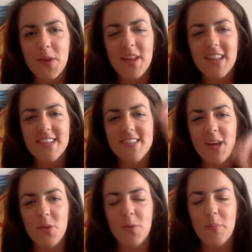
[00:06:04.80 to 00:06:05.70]
That's how
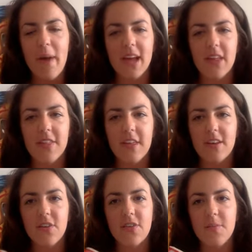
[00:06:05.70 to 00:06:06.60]
you would peck at
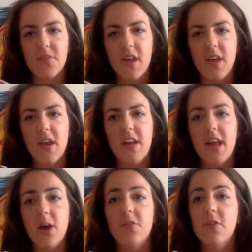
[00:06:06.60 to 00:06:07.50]
things.
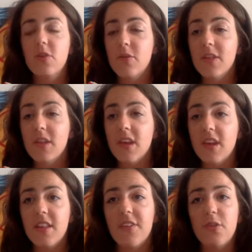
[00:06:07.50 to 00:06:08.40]
Now, do you think
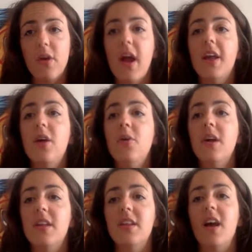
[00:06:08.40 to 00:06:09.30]
that the rhino
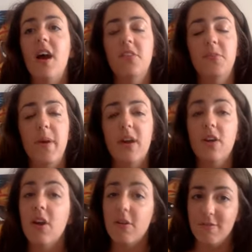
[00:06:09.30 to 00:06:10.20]
and the oxpecker
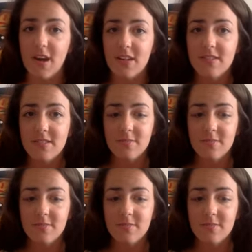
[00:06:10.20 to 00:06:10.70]
are friends?